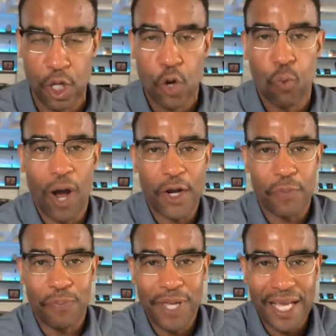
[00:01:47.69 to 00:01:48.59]
why your
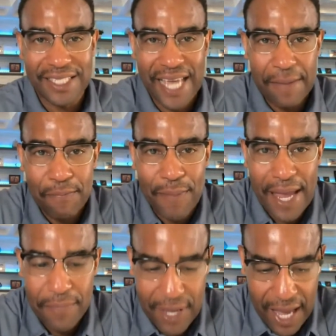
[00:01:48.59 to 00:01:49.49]
PSA may
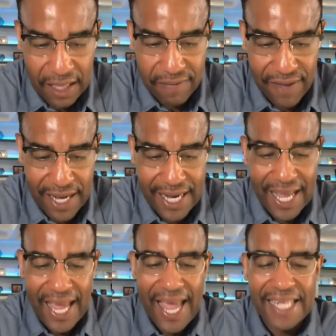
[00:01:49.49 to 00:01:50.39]
be elevated
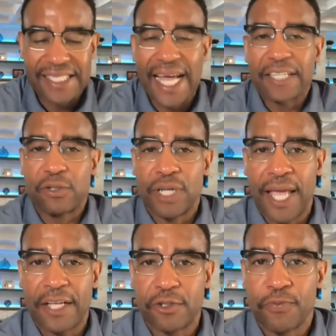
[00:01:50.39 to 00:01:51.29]
and it's not due to
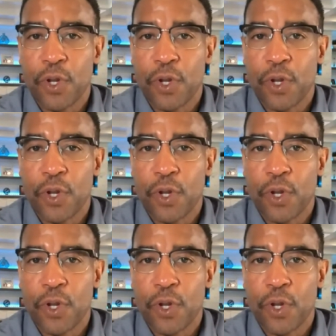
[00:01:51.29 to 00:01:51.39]
cancer.